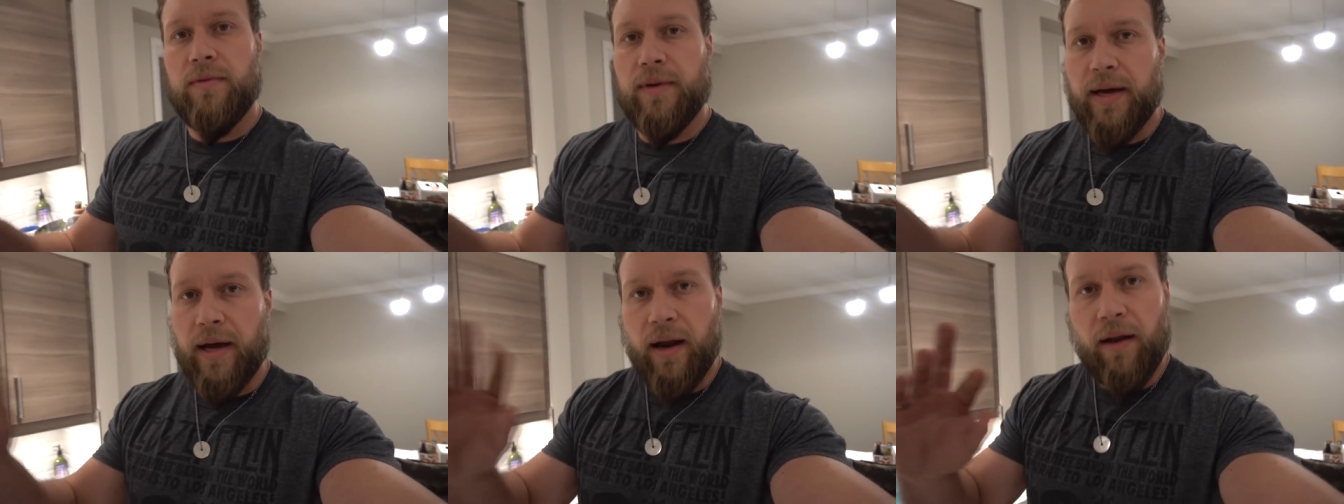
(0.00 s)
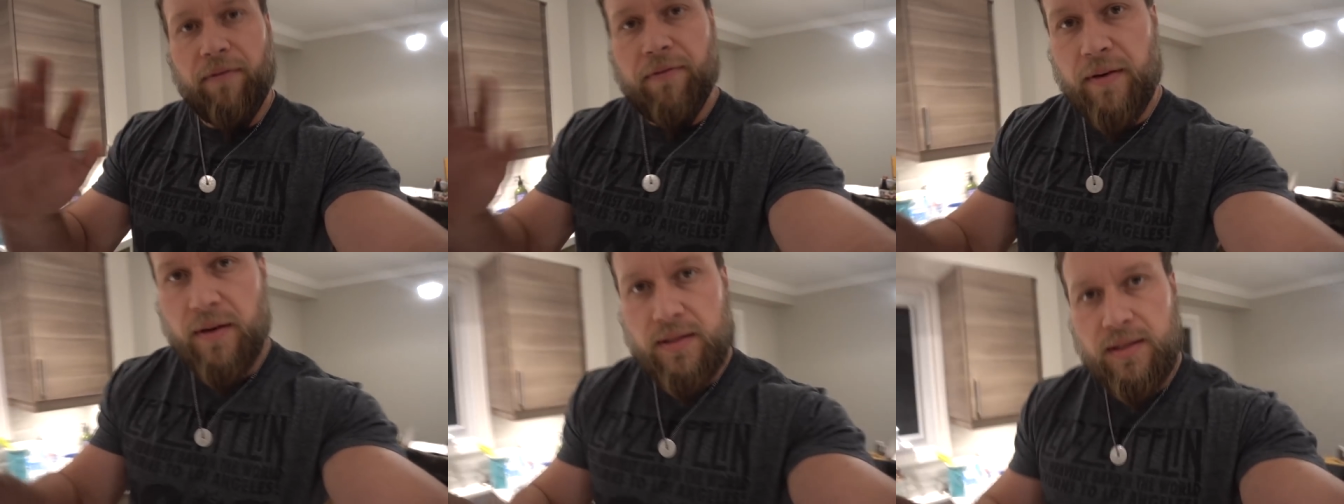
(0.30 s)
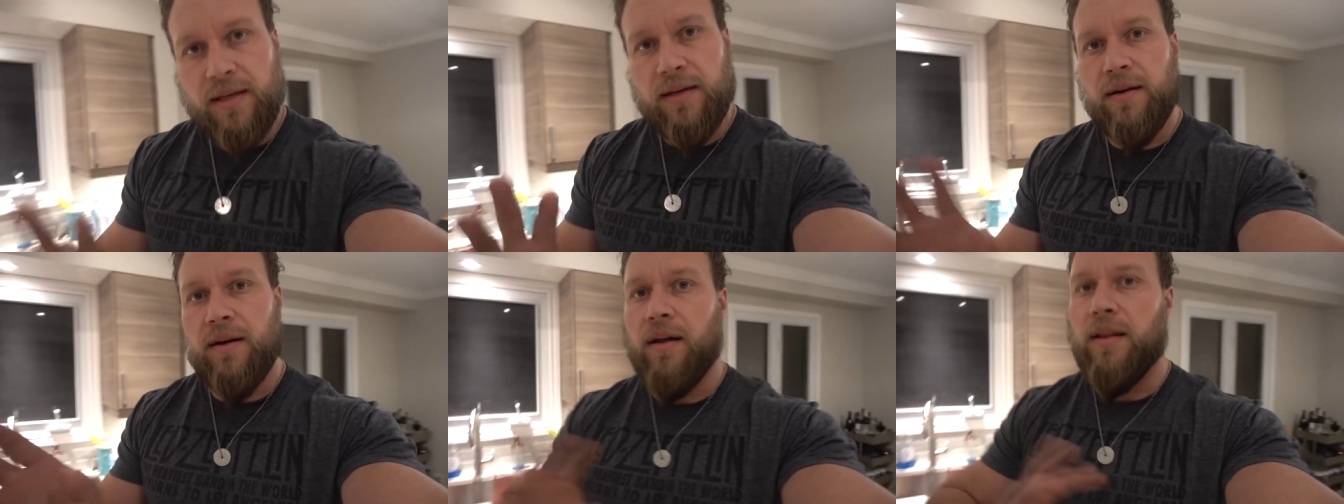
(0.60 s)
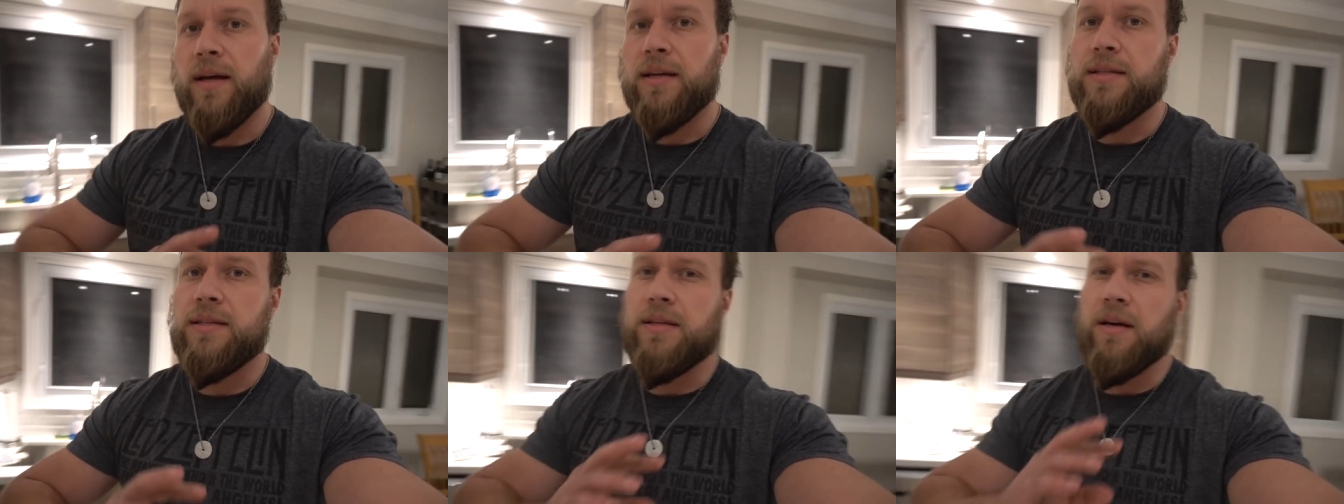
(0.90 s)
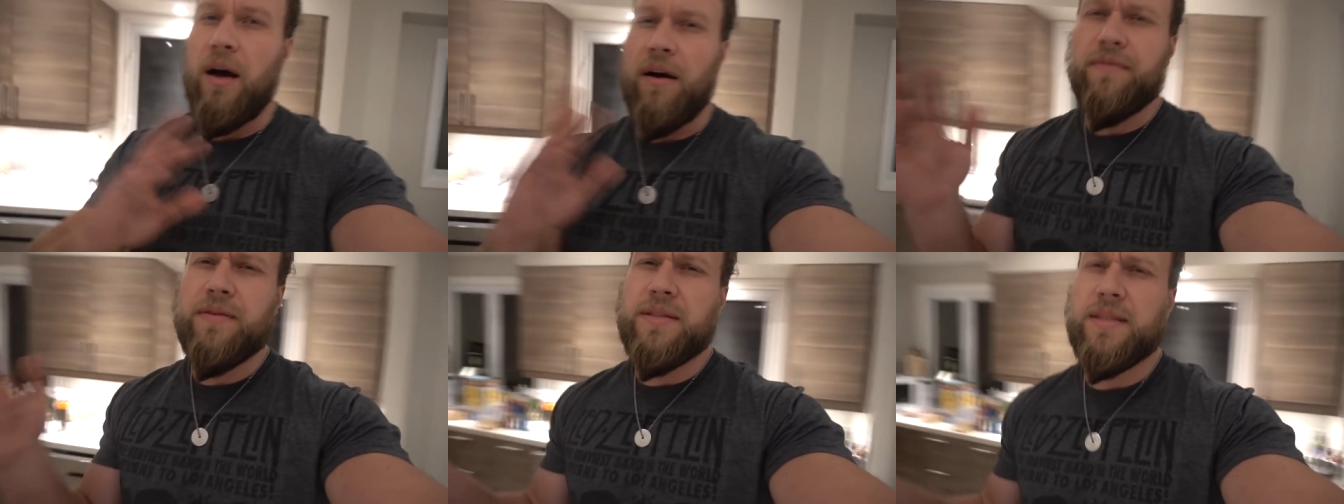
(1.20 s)
We gotta fix it and all that
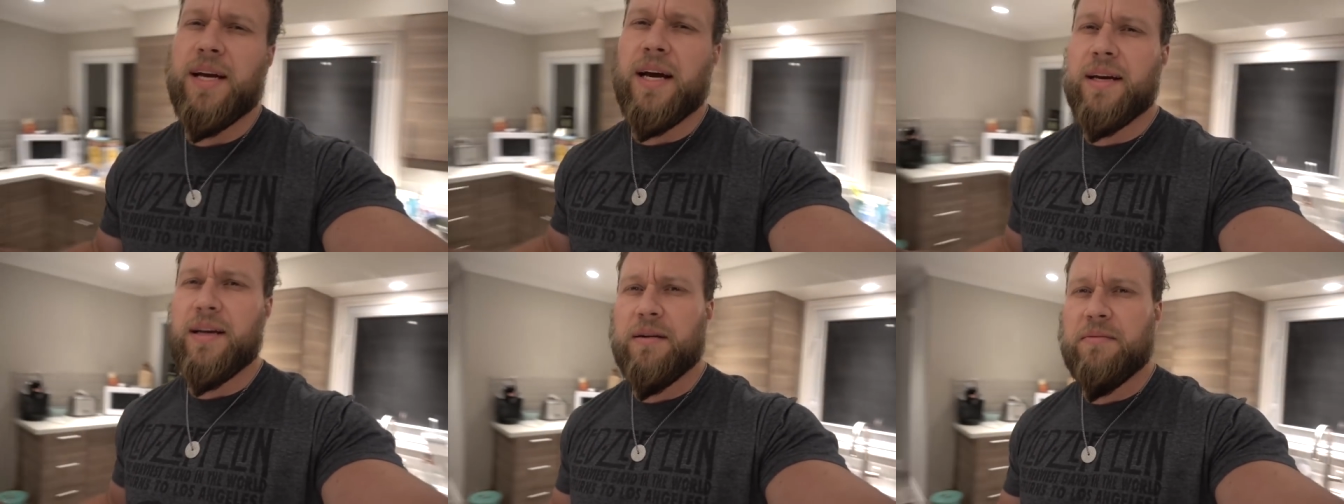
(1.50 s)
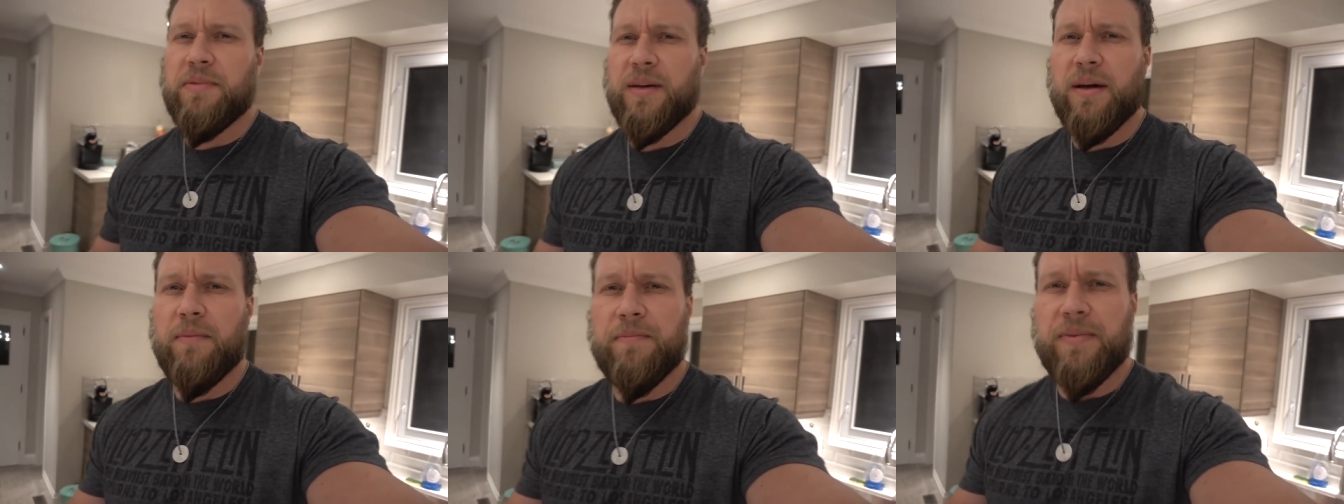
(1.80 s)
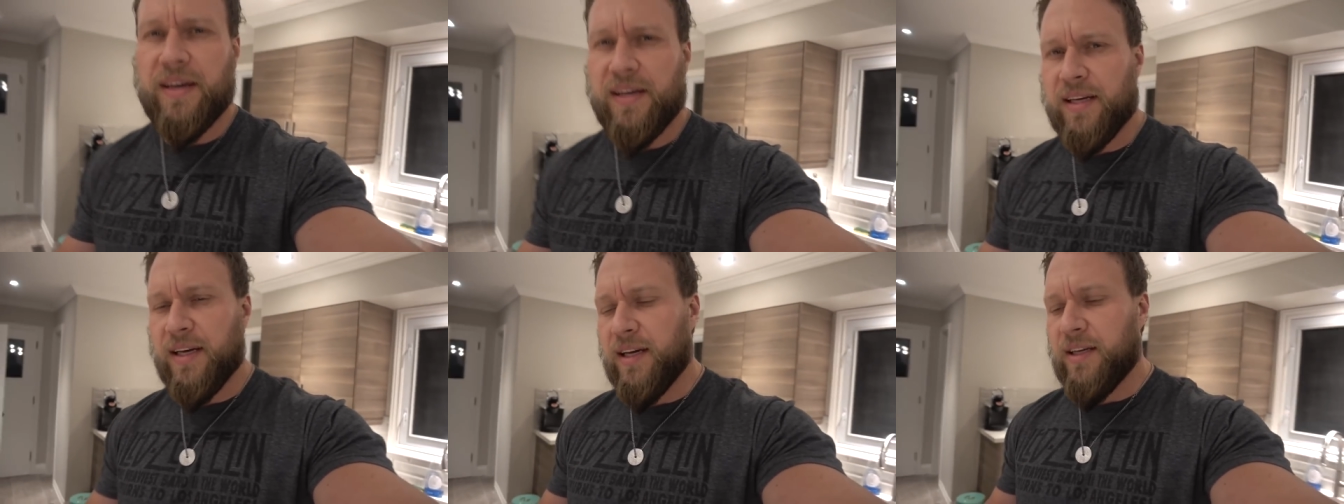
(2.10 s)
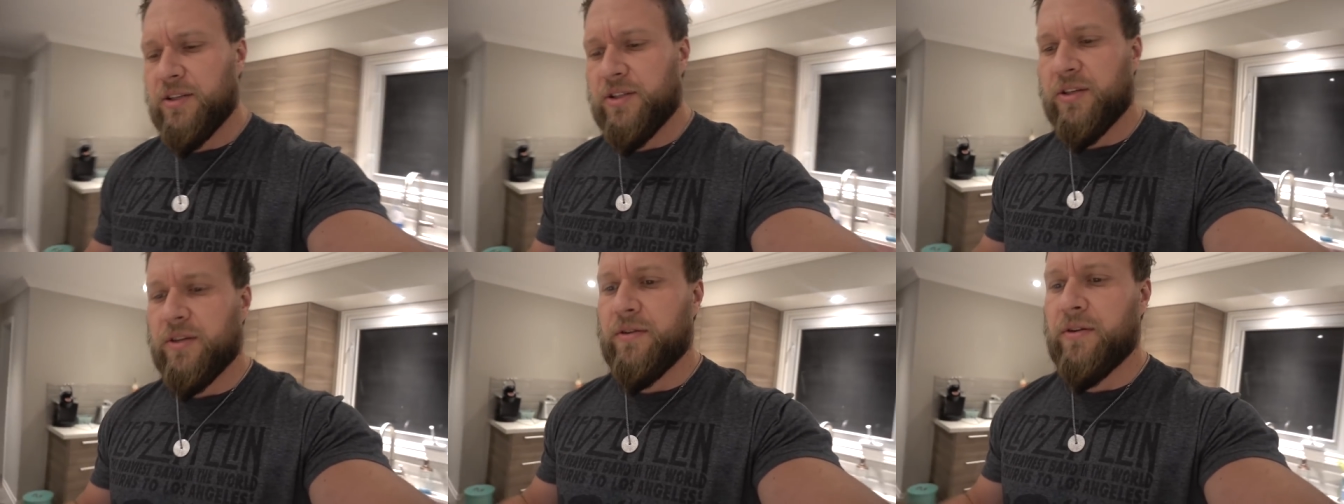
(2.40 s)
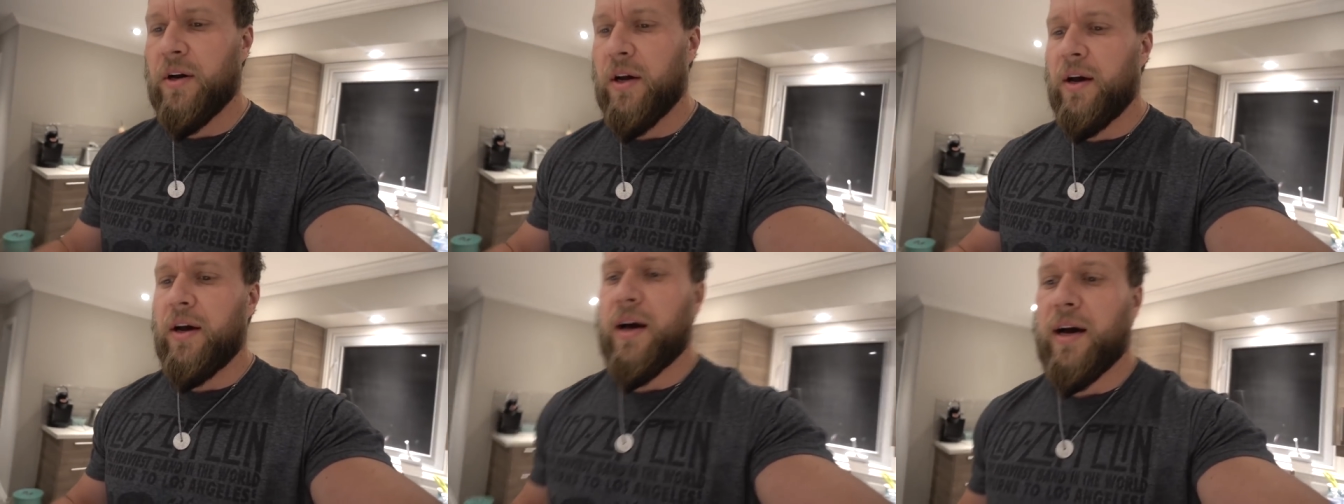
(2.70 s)
stuff. It's not gonna be a big issue.